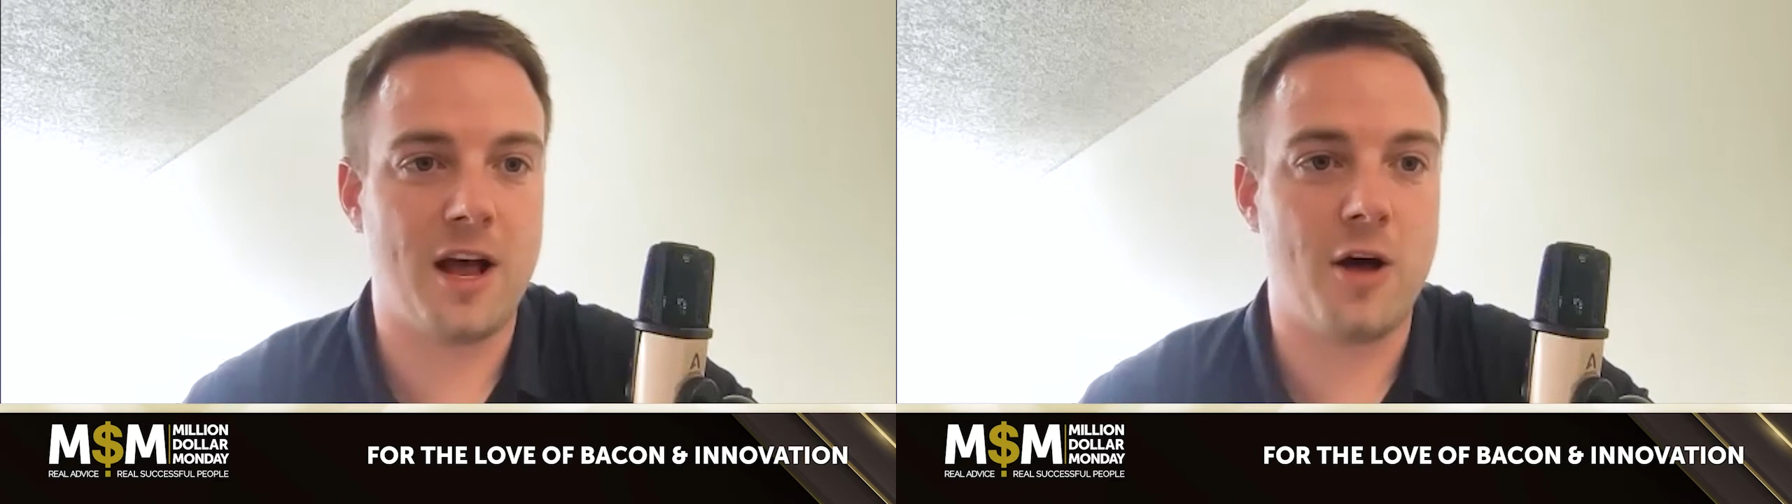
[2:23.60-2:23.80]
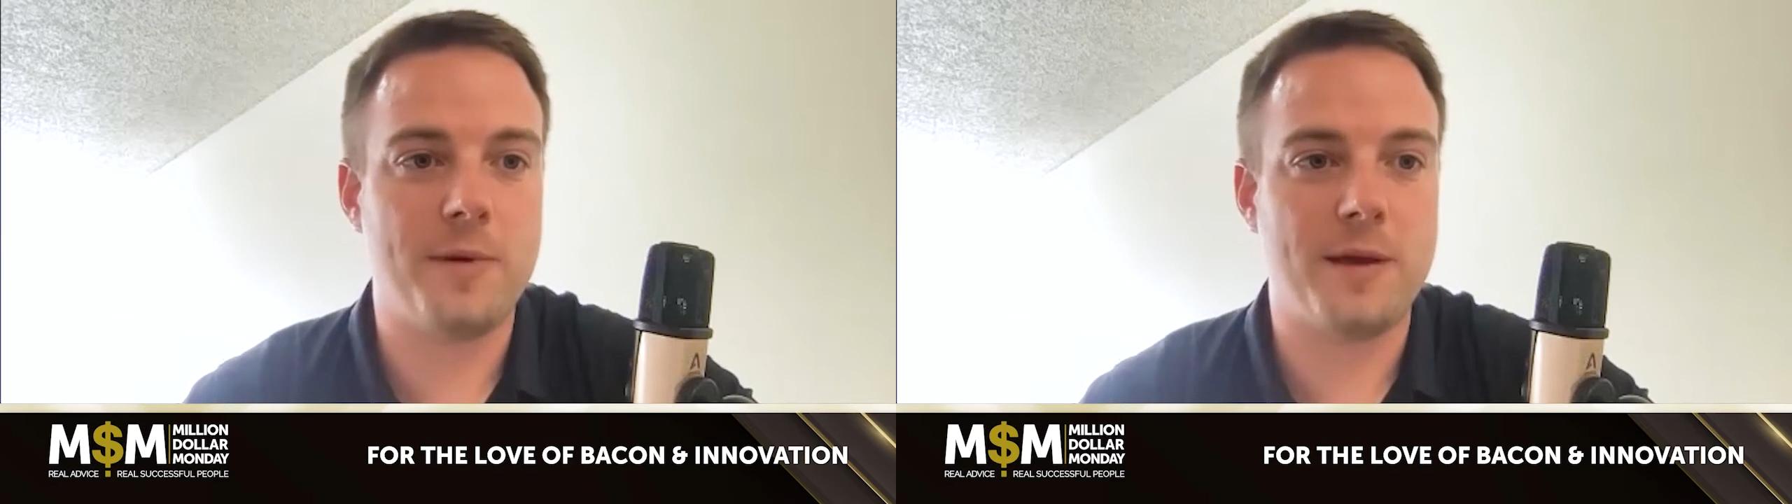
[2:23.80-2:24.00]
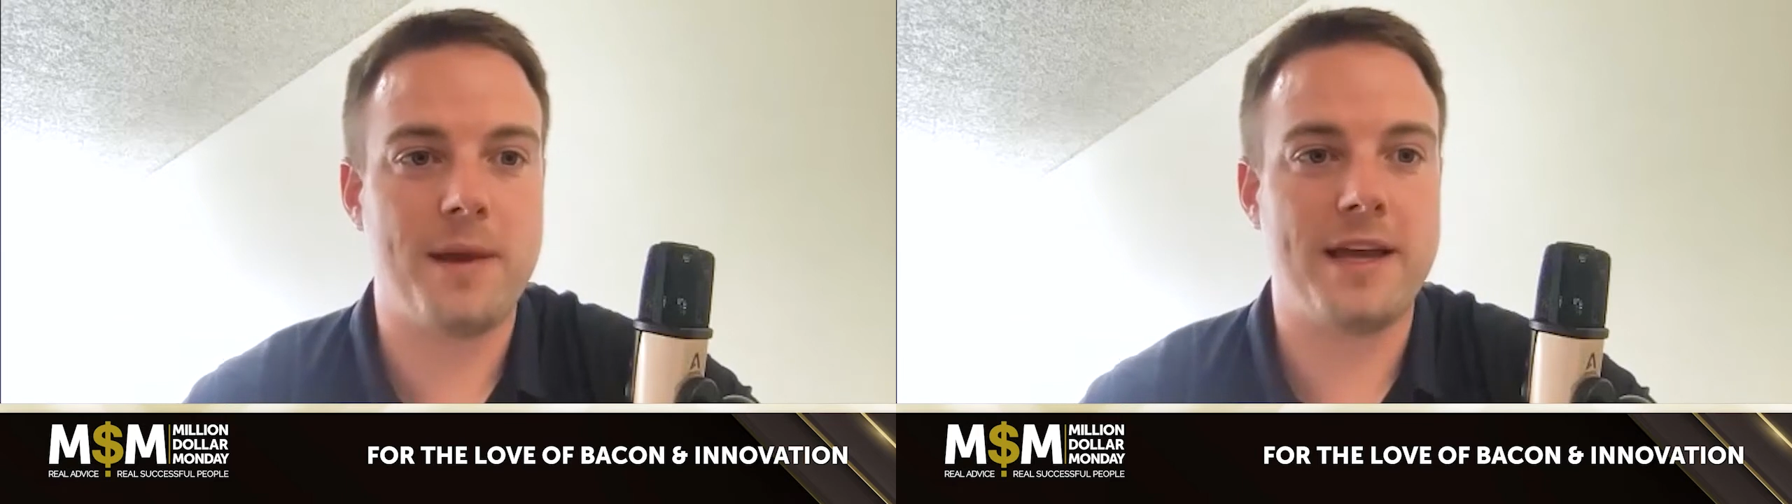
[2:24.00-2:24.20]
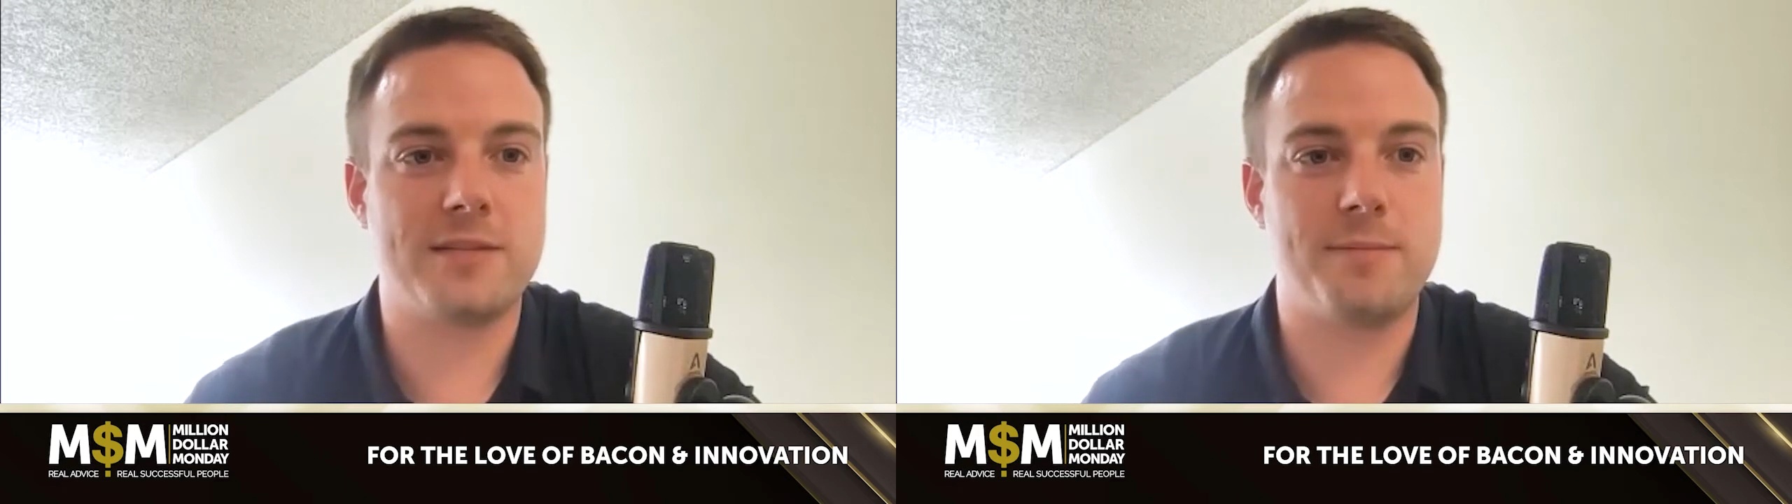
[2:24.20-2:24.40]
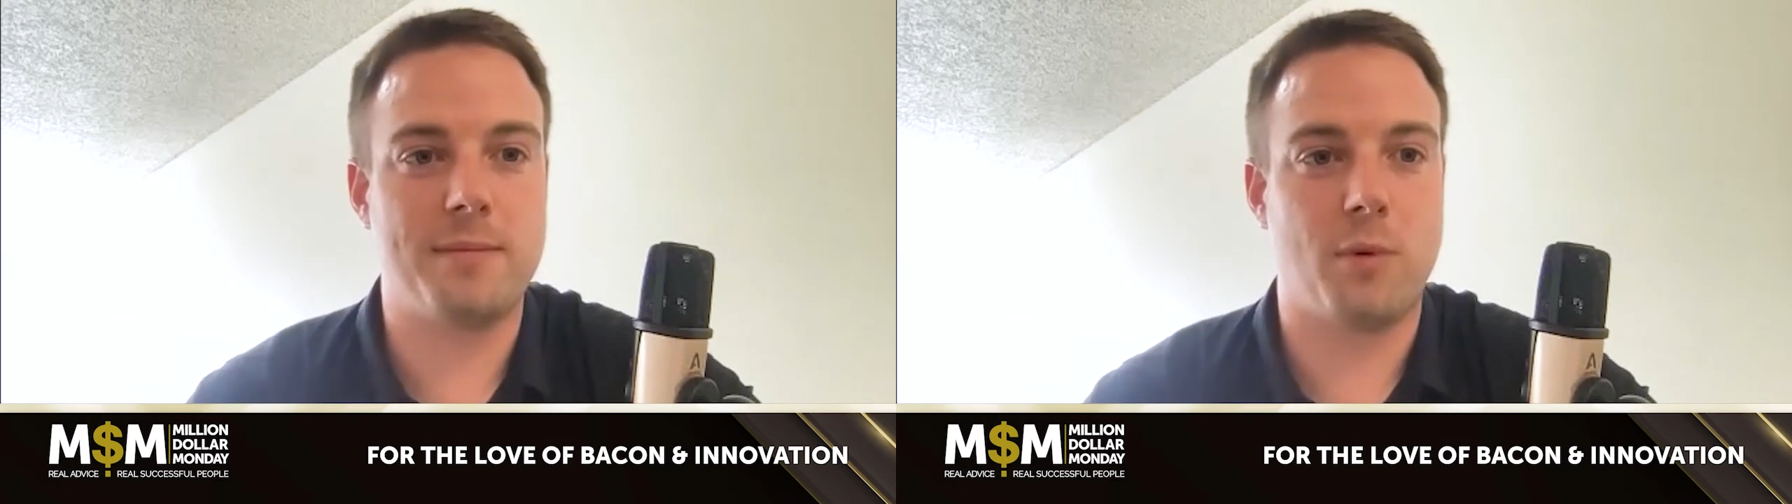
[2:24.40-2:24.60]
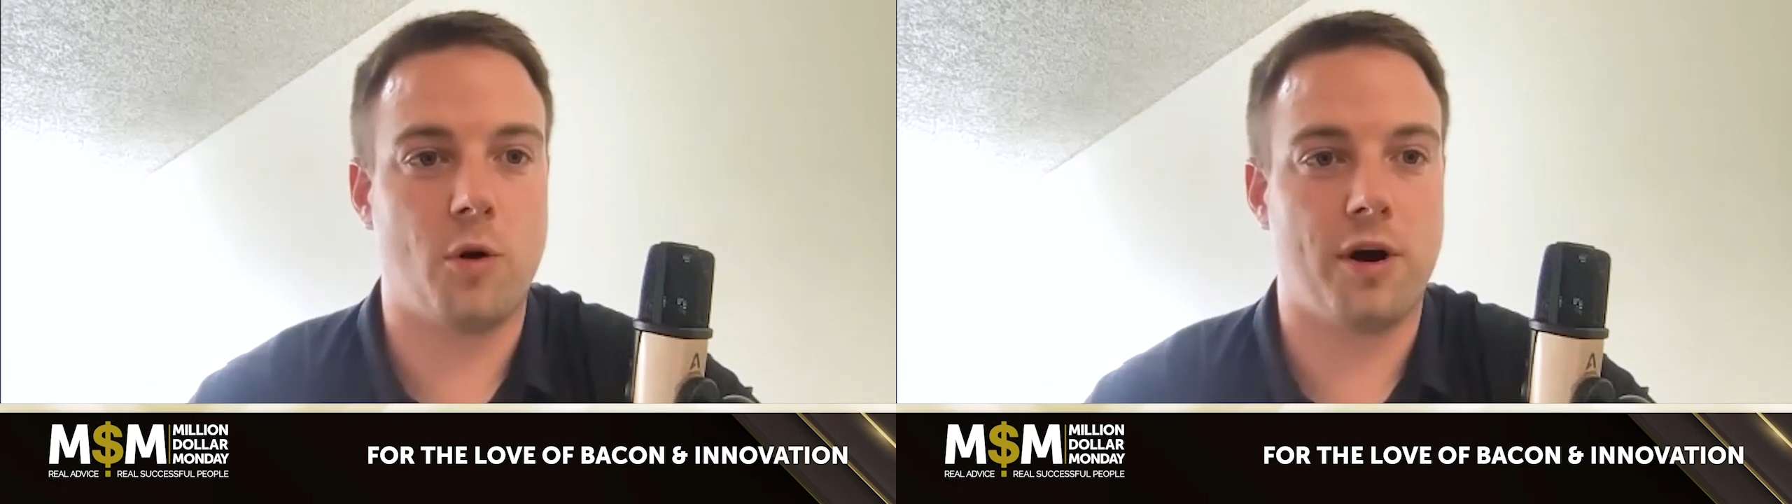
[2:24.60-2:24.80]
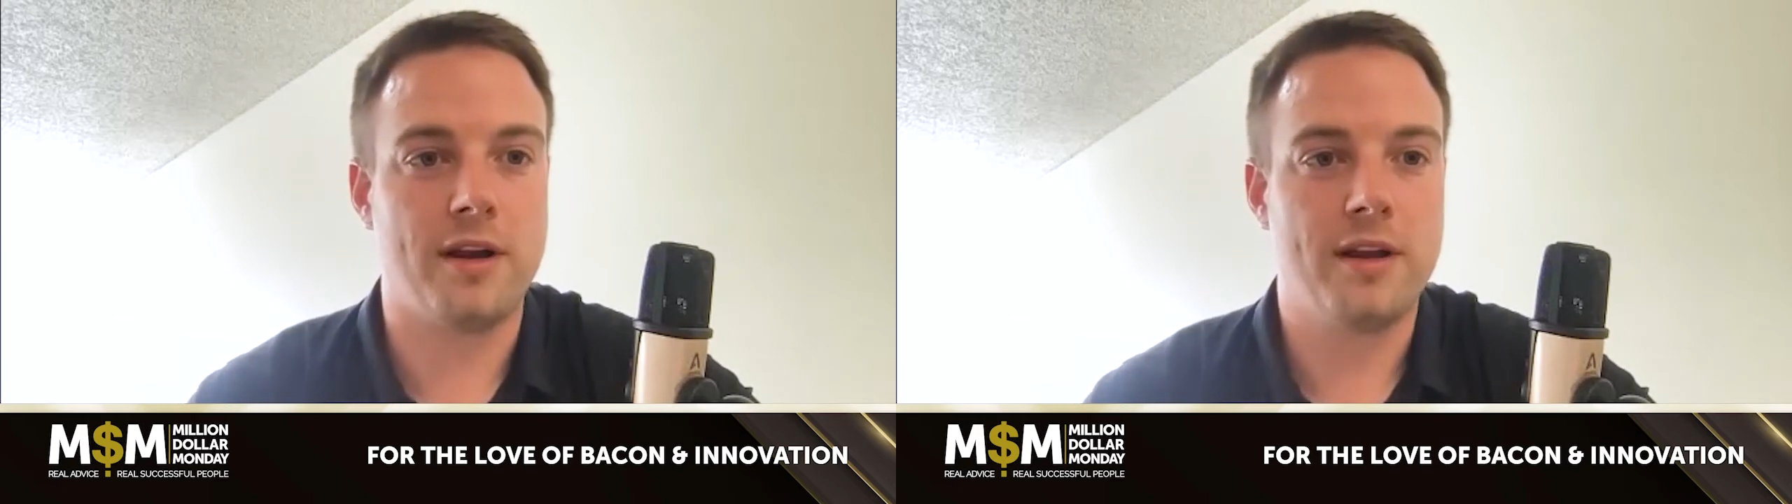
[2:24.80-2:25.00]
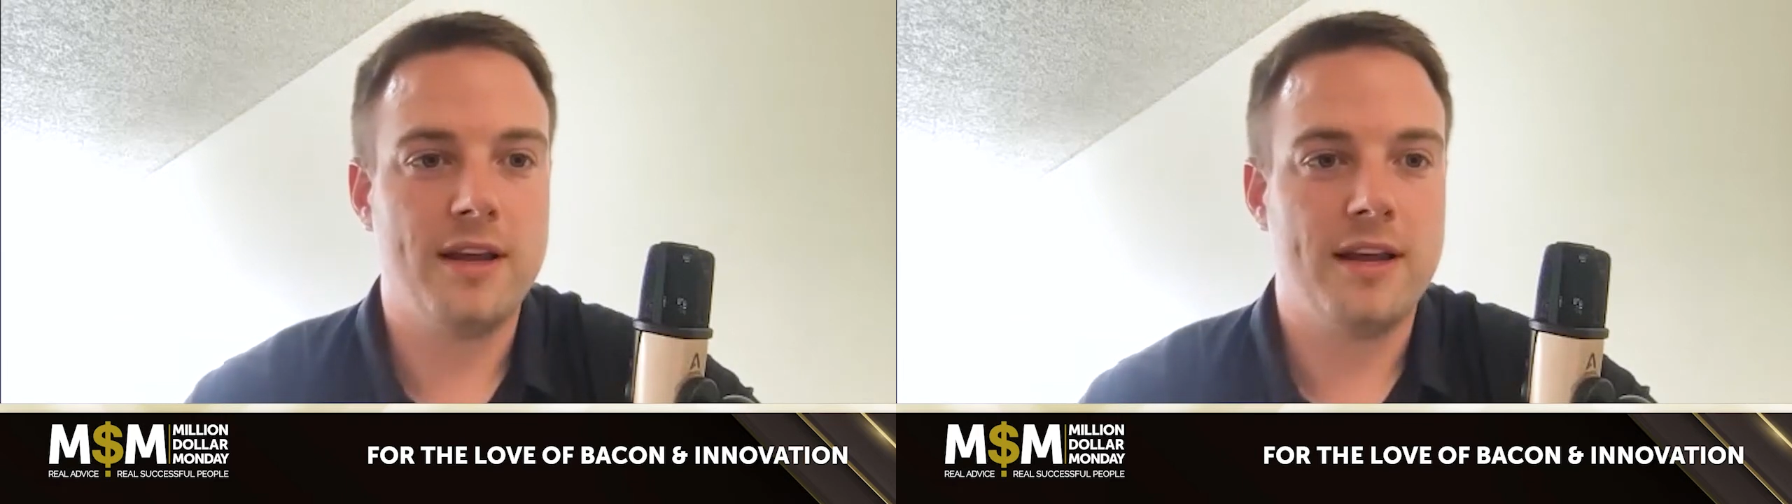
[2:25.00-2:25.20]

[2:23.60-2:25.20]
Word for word: helping pigs be born.